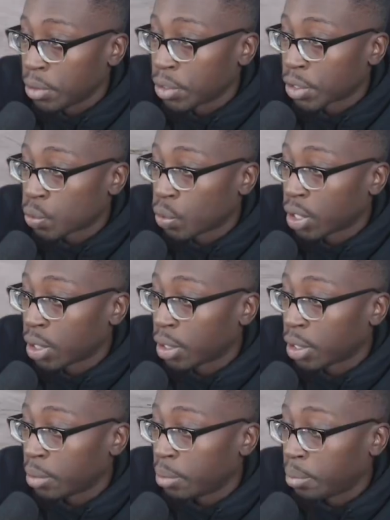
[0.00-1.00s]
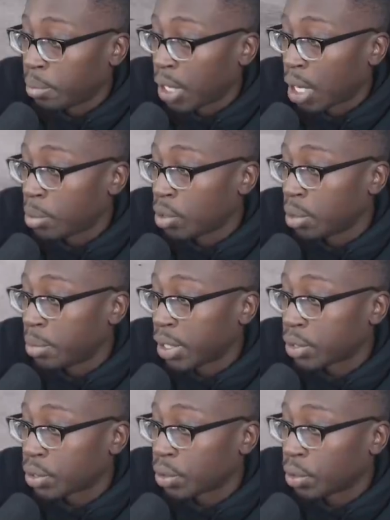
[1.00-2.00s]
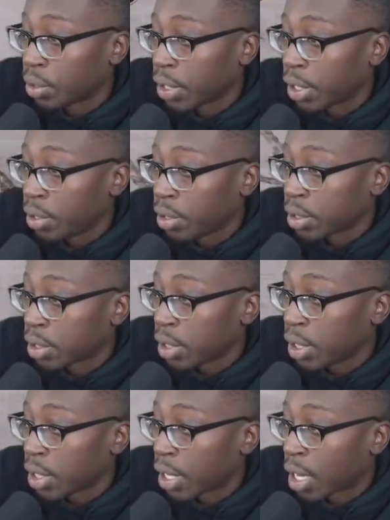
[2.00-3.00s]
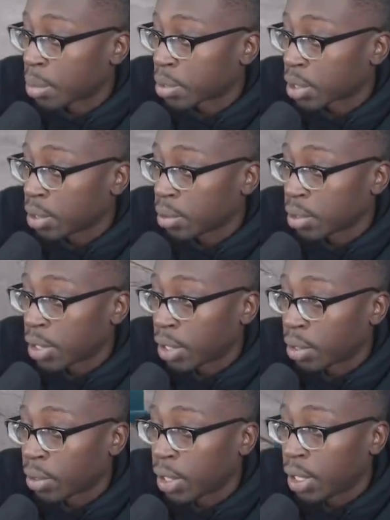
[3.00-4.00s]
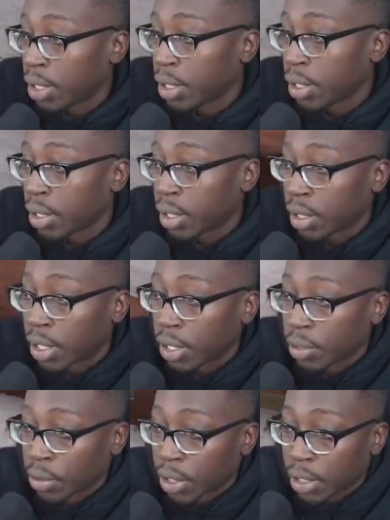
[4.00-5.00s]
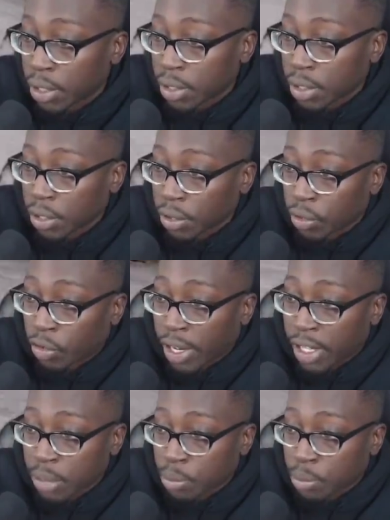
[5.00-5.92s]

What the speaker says: you just want to be able to make sure that you can see the obstacles that you're hitting and that you're getting into your grinds